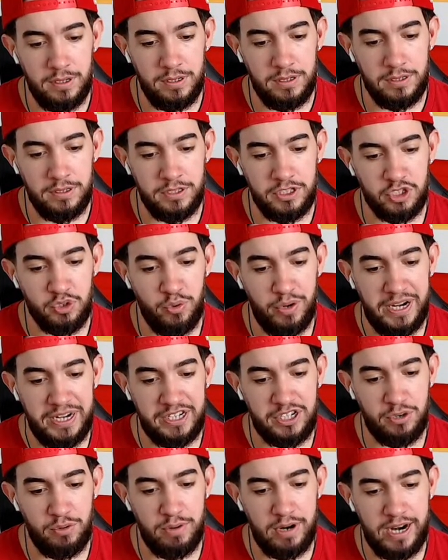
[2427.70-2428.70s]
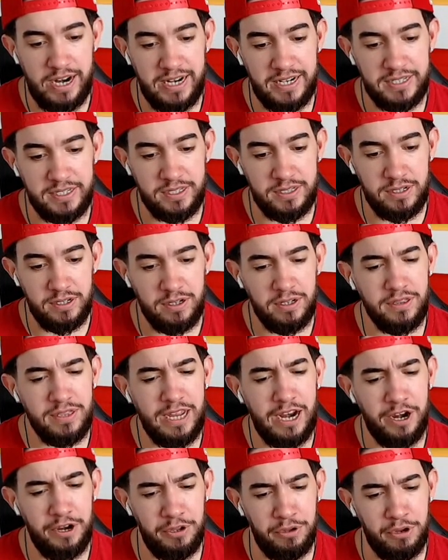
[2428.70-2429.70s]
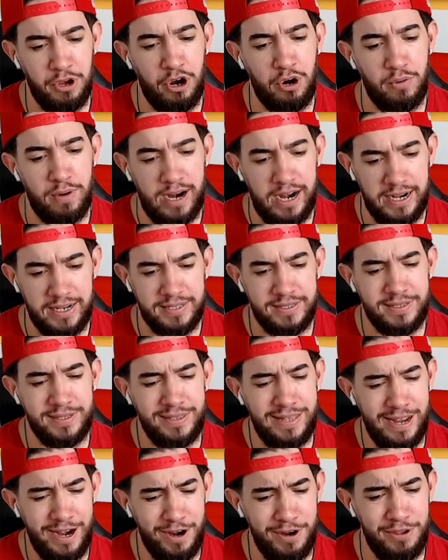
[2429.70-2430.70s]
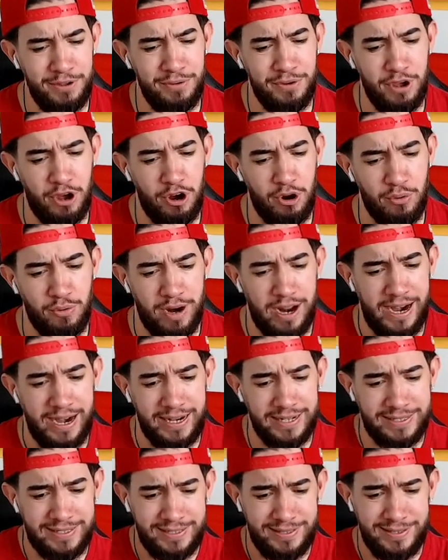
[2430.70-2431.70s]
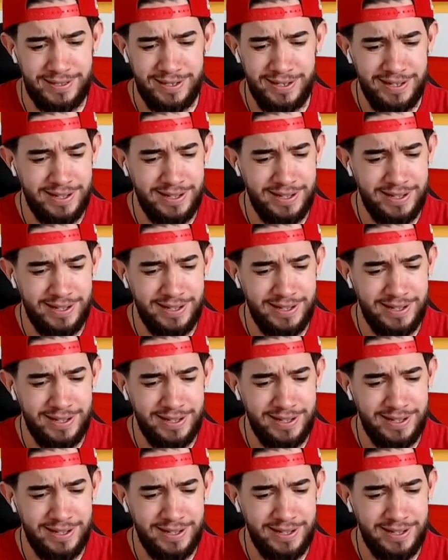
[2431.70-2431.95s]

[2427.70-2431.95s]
Screen to Rice. There you go, Rice. There you go, Rice.